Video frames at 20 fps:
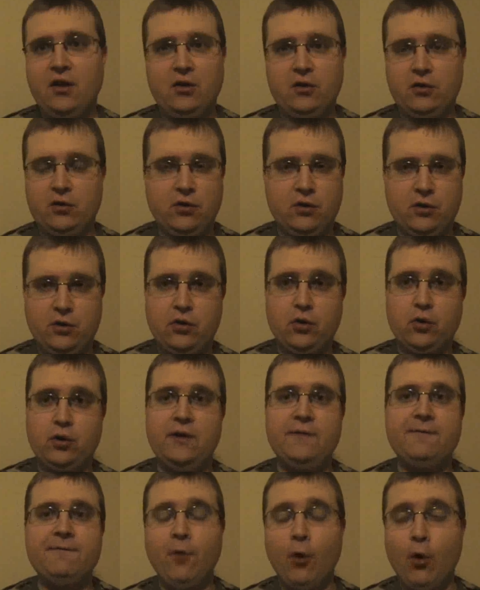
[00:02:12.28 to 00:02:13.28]
or
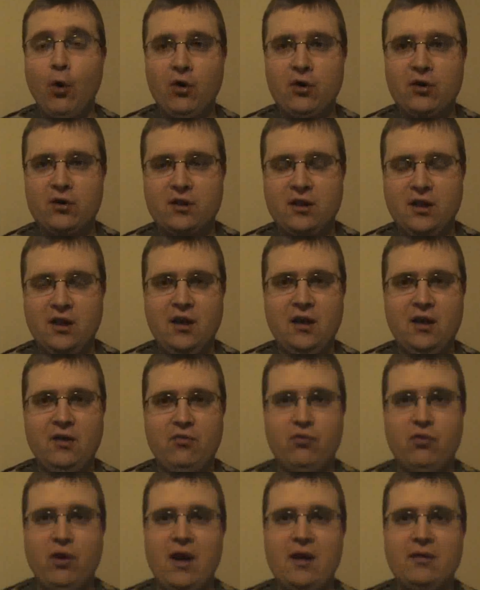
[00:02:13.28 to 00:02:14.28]
34,
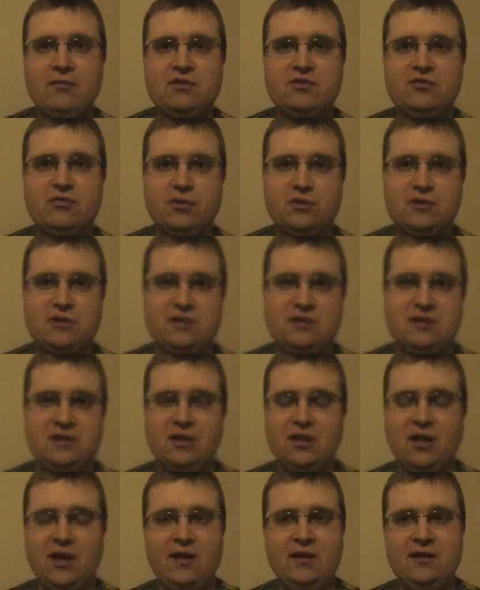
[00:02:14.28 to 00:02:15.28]
the Rams versus
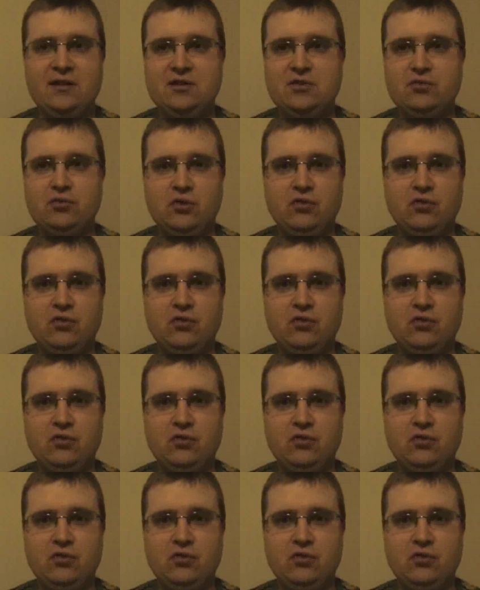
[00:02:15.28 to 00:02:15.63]
the Titans,